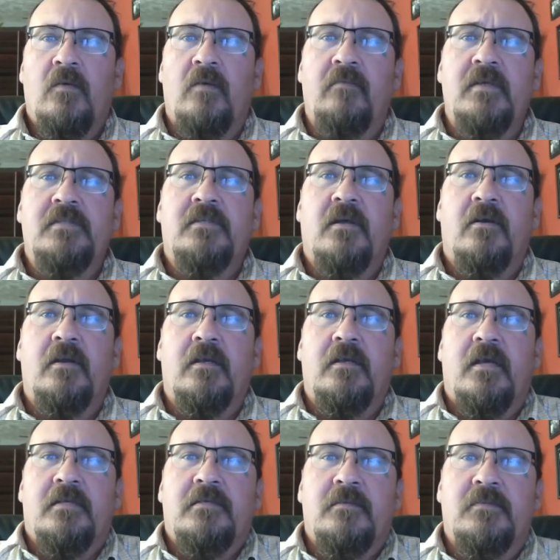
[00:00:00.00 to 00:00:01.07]
When we started
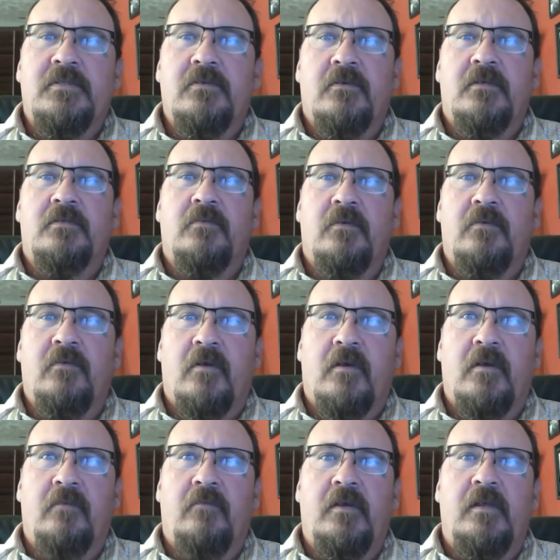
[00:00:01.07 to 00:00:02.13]
Custom Source
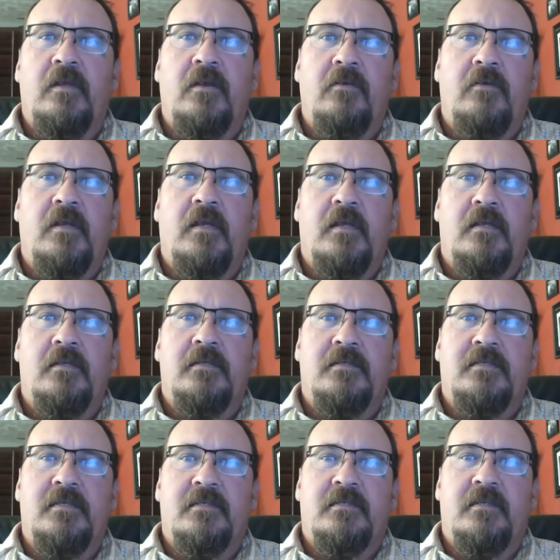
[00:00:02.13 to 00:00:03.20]
Woodworking, we knew we needed a
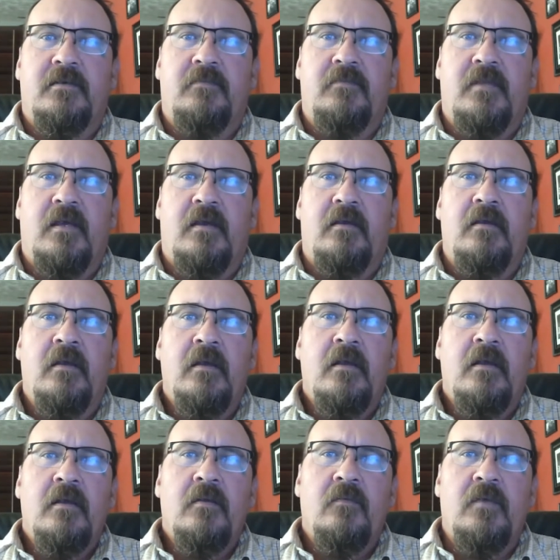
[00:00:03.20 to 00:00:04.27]
system that
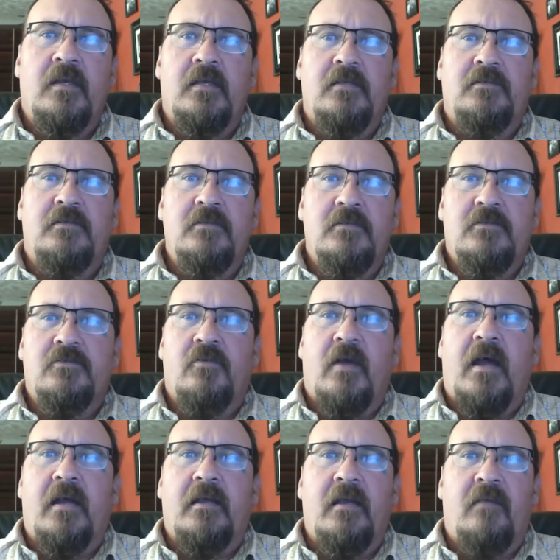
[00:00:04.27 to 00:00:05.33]
we could
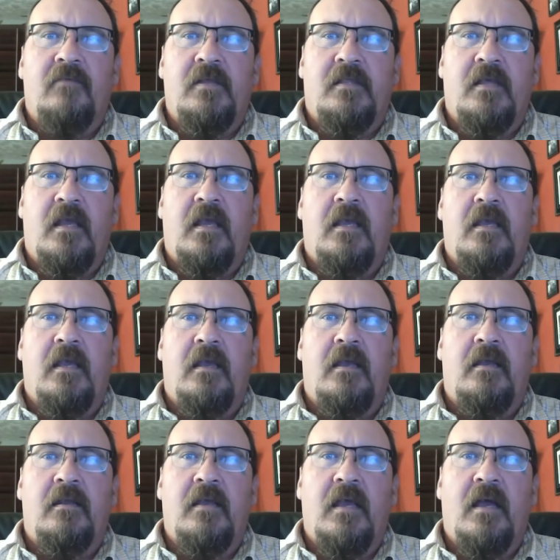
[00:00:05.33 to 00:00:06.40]
track everything
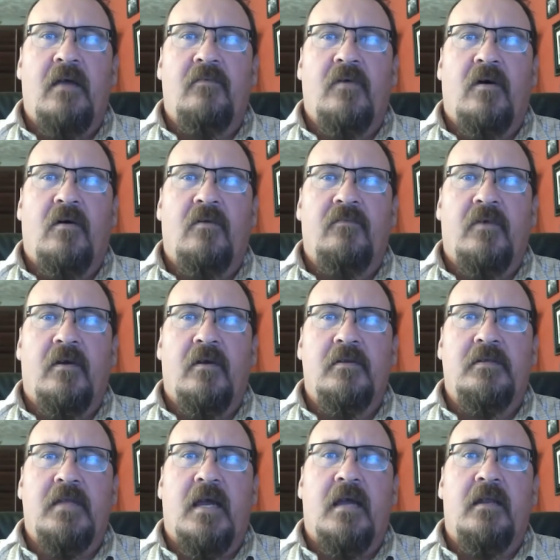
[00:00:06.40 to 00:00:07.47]
and have all of our
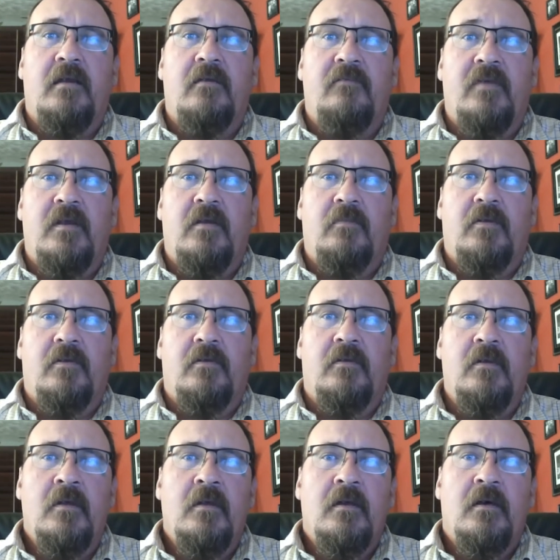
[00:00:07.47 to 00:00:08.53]
data
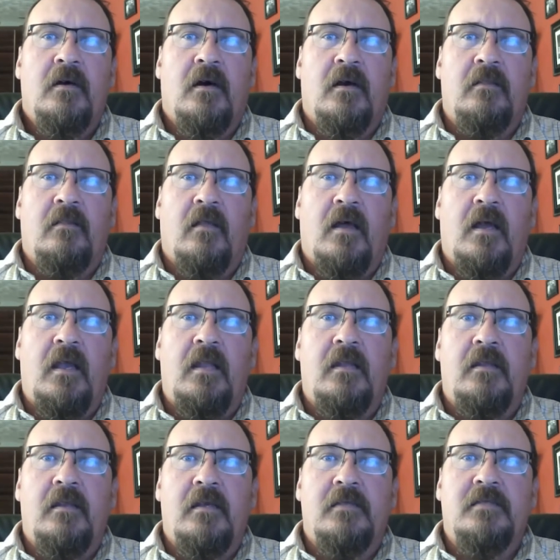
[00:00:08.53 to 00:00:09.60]
available online
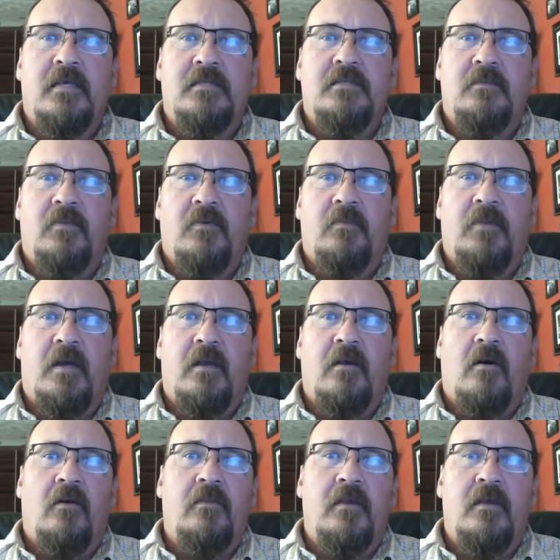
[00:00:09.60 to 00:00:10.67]
and accessible by
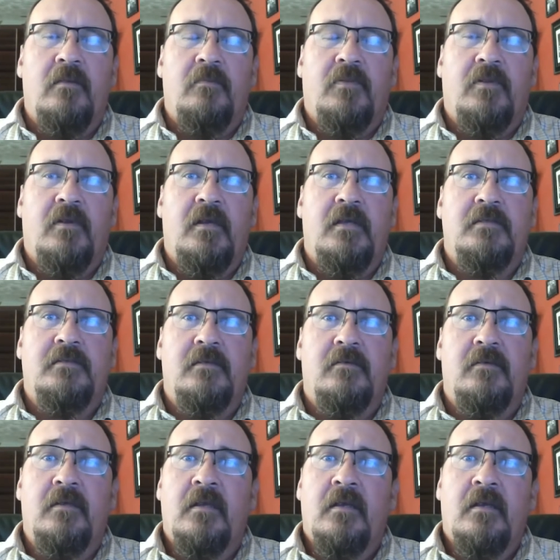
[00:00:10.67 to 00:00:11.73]
all the employees.
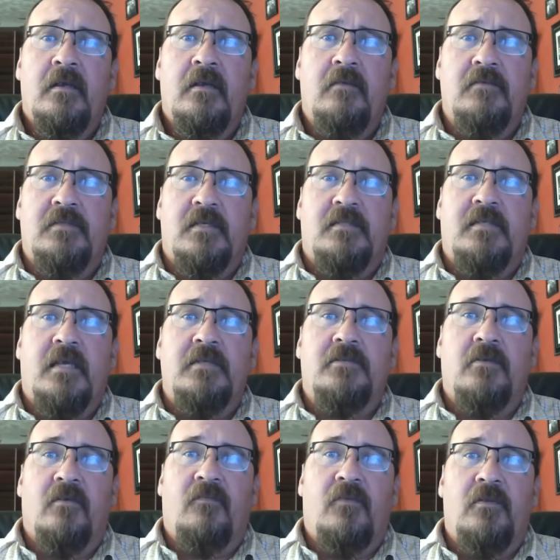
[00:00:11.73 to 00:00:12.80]
It was
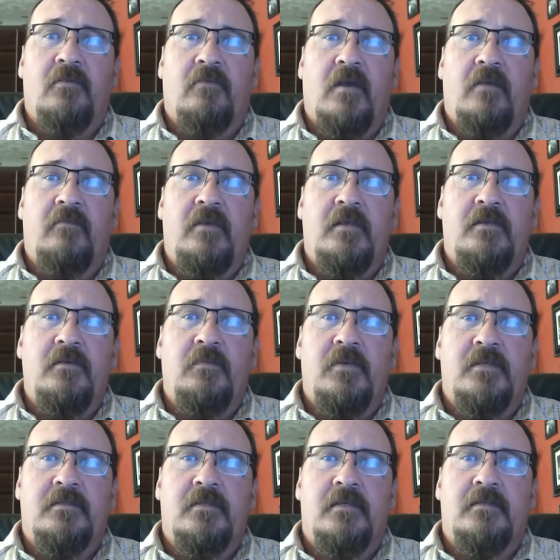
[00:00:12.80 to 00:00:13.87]
essential for the way we do
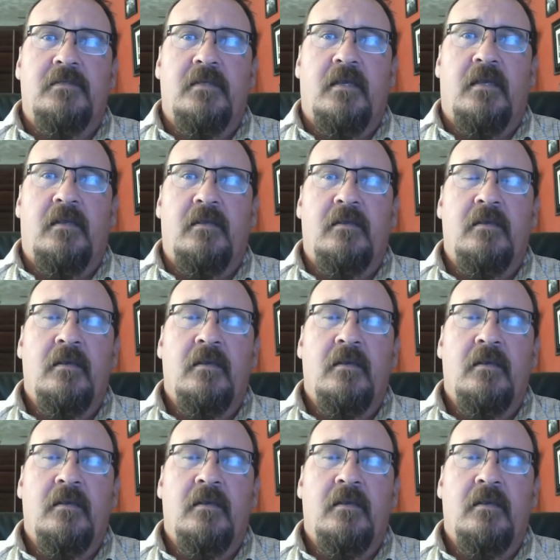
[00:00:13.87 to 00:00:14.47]
business and